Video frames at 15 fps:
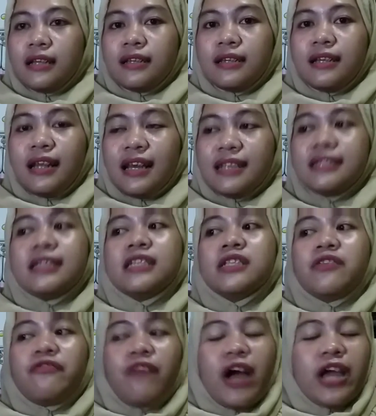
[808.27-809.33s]
The last is
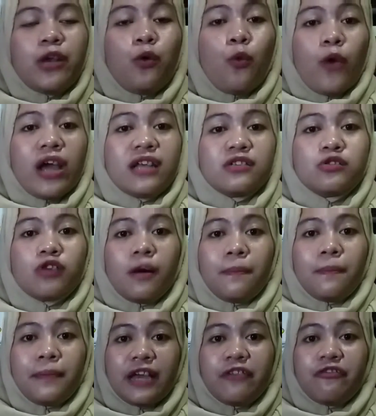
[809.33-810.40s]
find ways to
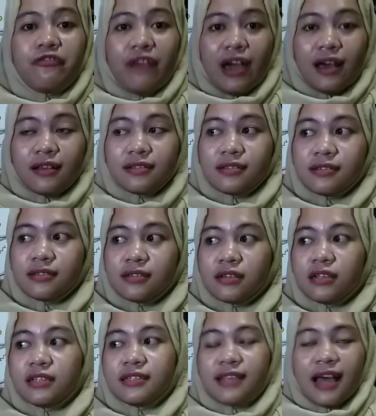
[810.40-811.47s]
apply facts,
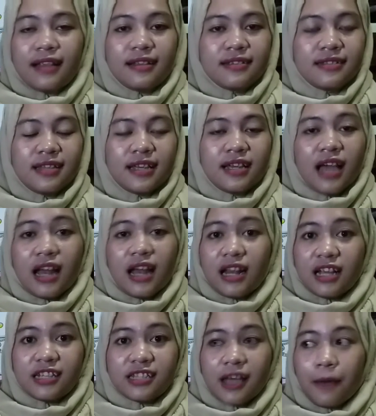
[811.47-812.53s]
statistics, and
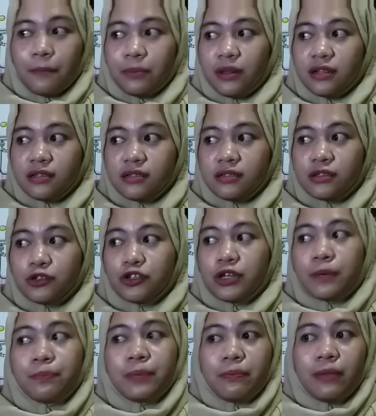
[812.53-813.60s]
examples to the
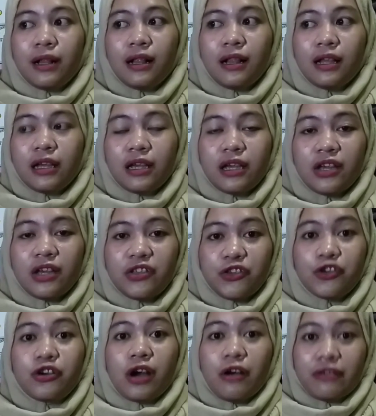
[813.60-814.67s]
people in
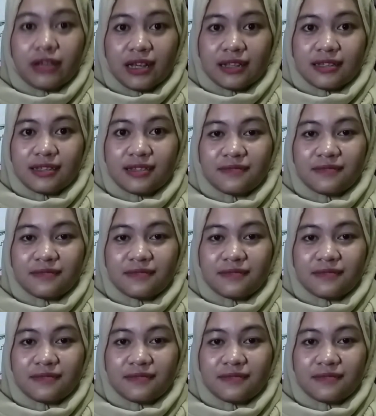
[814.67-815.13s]
your audience.